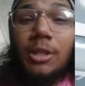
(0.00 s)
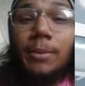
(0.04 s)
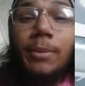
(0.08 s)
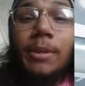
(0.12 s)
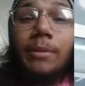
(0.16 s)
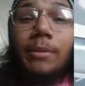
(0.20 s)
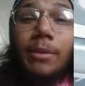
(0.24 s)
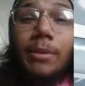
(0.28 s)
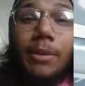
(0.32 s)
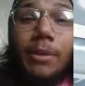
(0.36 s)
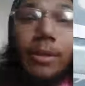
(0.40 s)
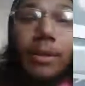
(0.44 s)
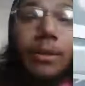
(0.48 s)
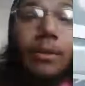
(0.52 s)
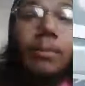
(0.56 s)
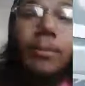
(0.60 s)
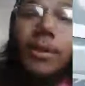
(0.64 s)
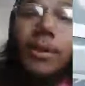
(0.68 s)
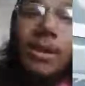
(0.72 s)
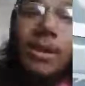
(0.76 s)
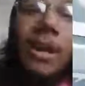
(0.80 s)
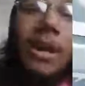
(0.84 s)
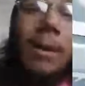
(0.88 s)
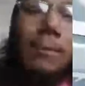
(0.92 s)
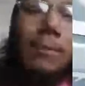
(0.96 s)
video, but
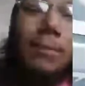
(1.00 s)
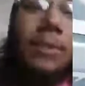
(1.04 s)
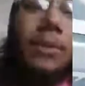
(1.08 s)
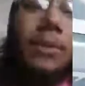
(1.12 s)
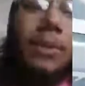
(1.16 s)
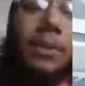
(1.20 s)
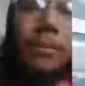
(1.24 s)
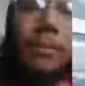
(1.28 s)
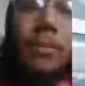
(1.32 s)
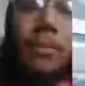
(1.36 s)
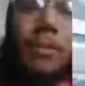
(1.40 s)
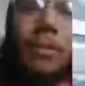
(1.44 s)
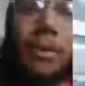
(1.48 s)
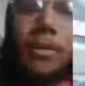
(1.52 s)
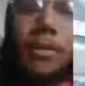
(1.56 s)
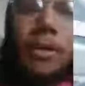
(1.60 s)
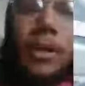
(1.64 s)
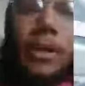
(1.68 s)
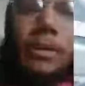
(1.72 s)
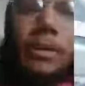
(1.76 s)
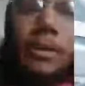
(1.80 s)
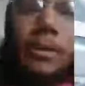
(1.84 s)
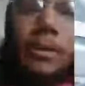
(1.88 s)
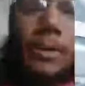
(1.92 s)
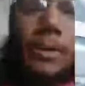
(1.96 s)
I'm gonna more than
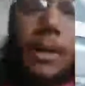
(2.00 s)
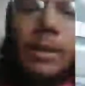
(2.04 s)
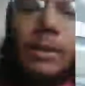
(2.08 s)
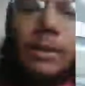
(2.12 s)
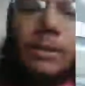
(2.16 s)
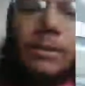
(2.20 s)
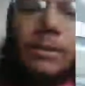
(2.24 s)
likely max those